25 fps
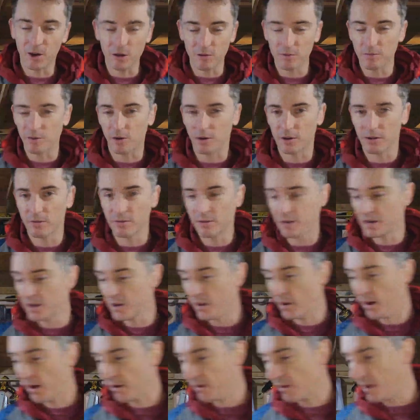I couldn't find a
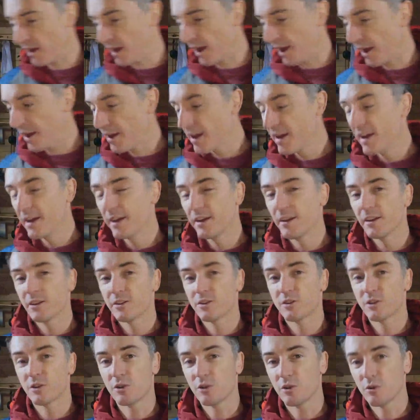video out there
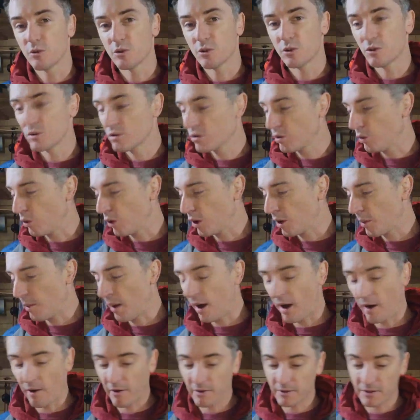to talk
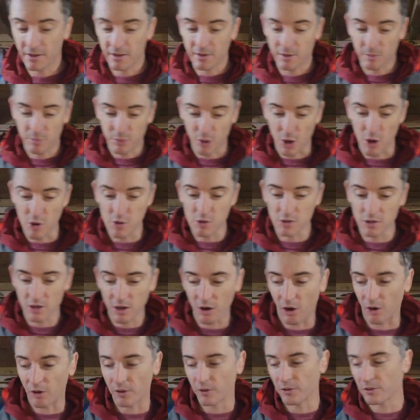about the pros and
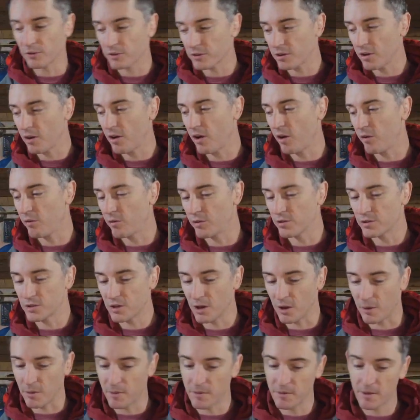cons of the
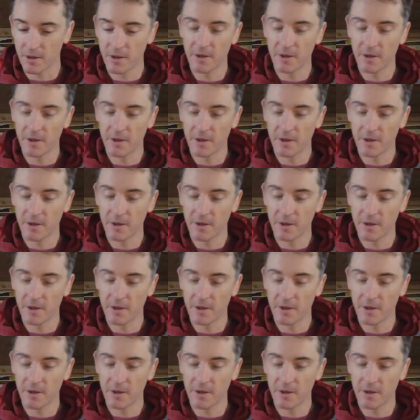two.